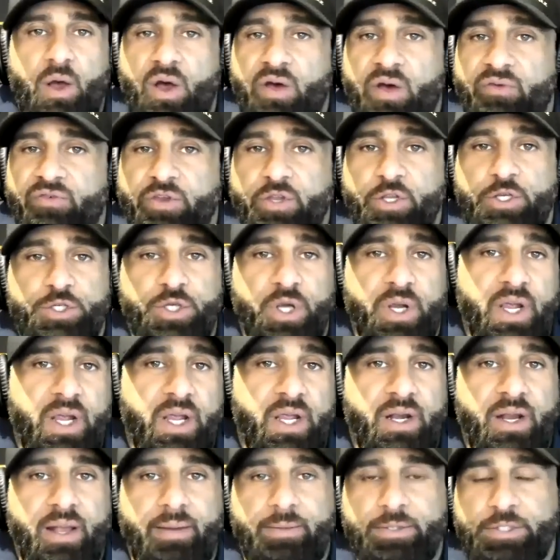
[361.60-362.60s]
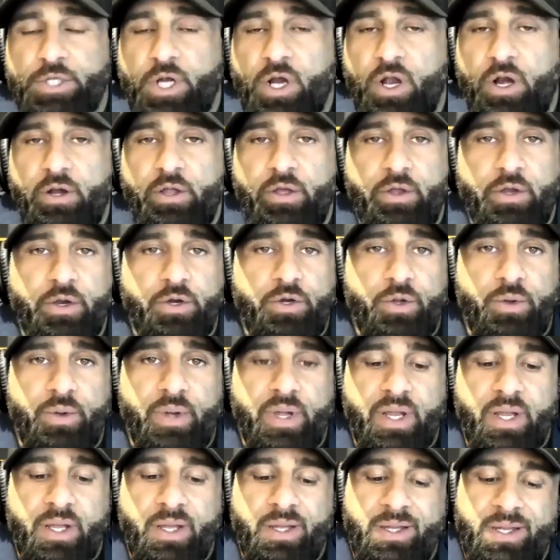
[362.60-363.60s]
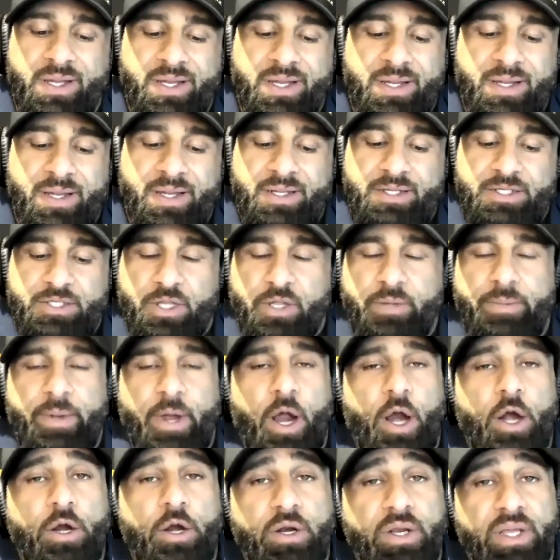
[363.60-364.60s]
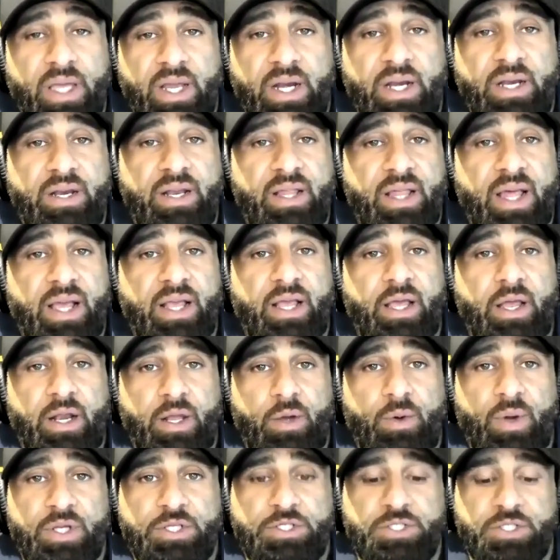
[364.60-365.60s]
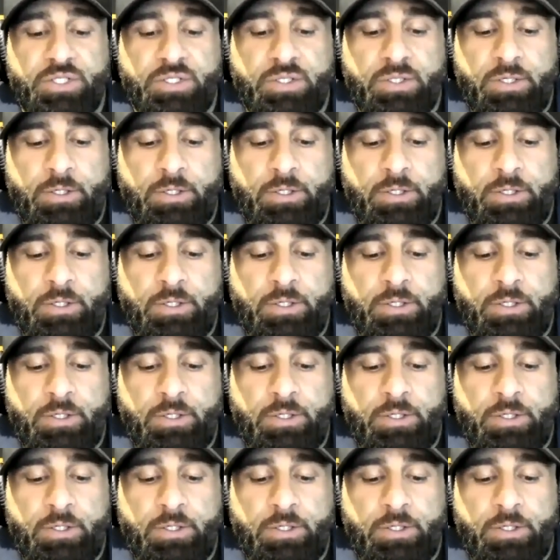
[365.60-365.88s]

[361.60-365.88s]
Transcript: often you train, how much cardio you're doing. It's a little bit harder to get into that kind of question.